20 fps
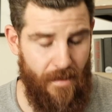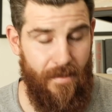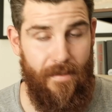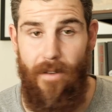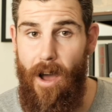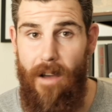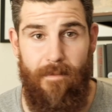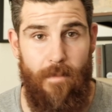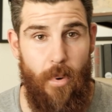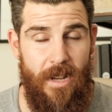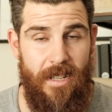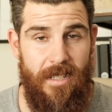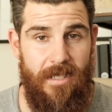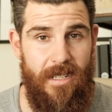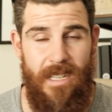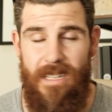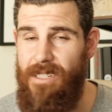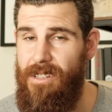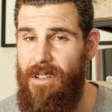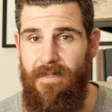
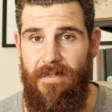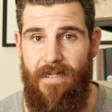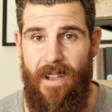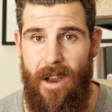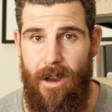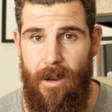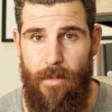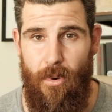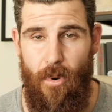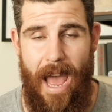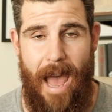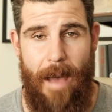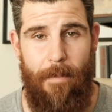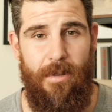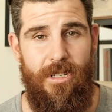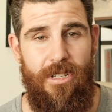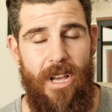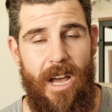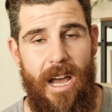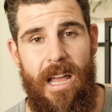5.6, so variable
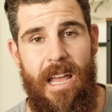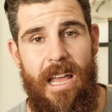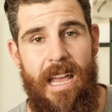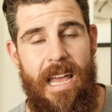aperture.